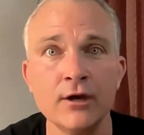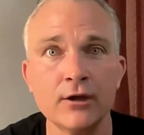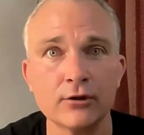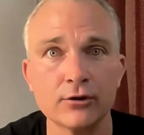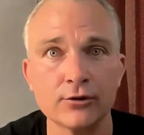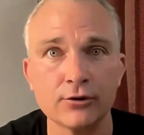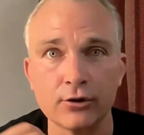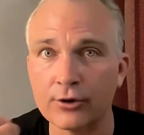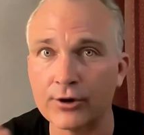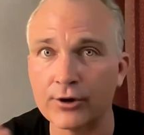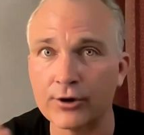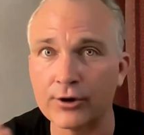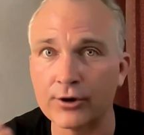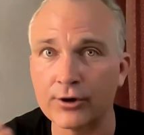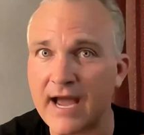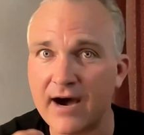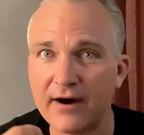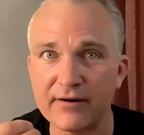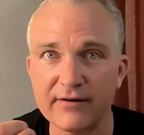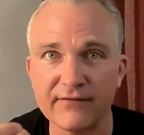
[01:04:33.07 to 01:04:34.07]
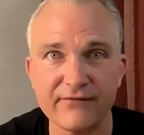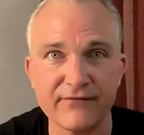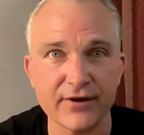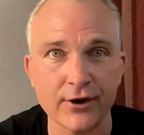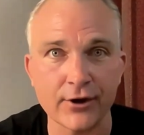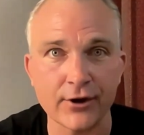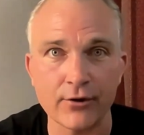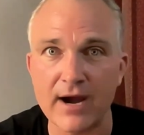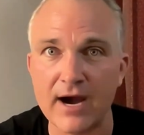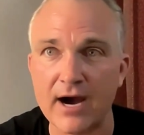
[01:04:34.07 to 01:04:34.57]
learning how to
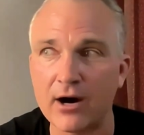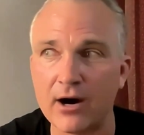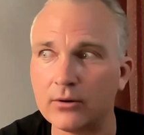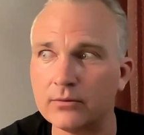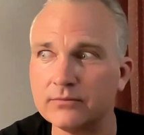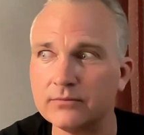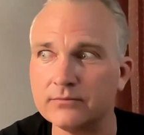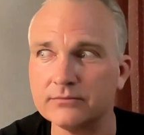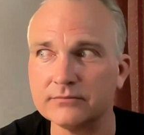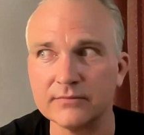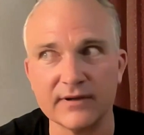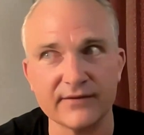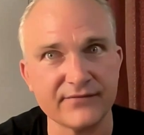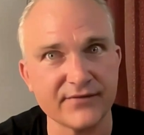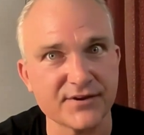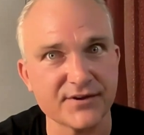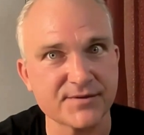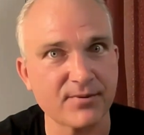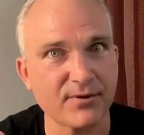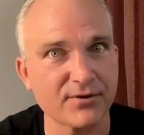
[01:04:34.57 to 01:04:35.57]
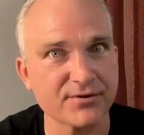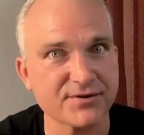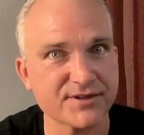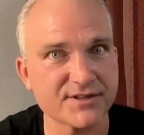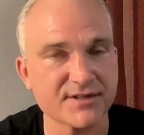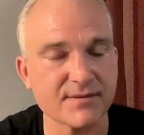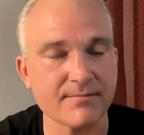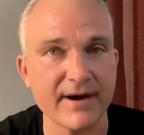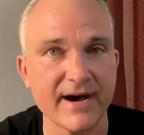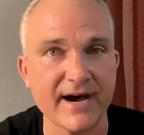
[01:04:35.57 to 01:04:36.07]
figure out if this
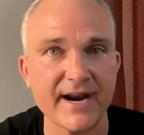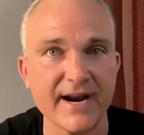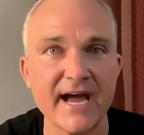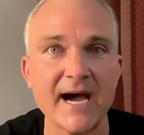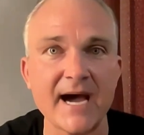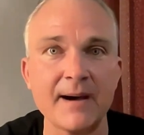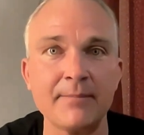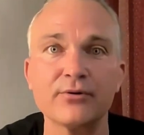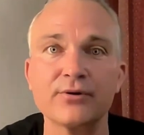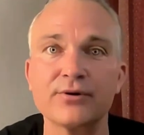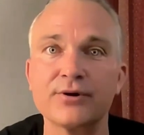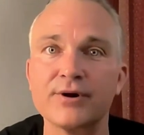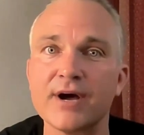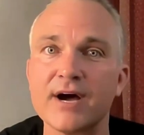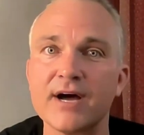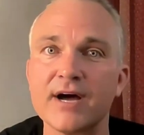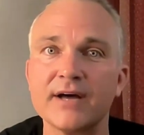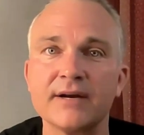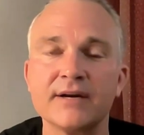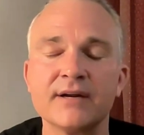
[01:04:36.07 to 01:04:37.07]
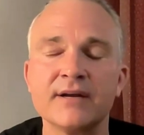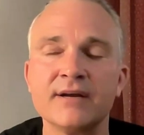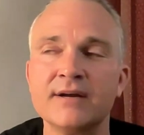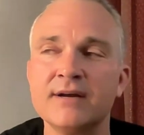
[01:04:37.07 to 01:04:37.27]
person's a bad apple or not.